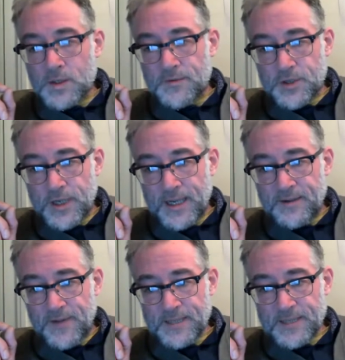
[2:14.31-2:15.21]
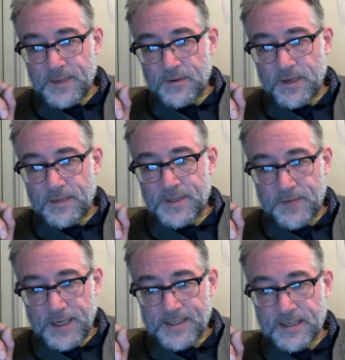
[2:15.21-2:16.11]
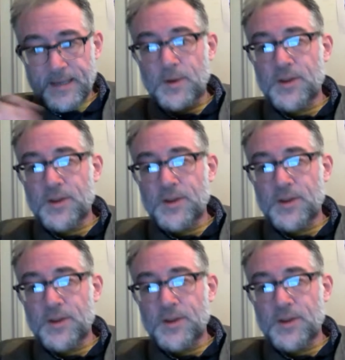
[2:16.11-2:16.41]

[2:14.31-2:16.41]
of trade and investment agreements recently where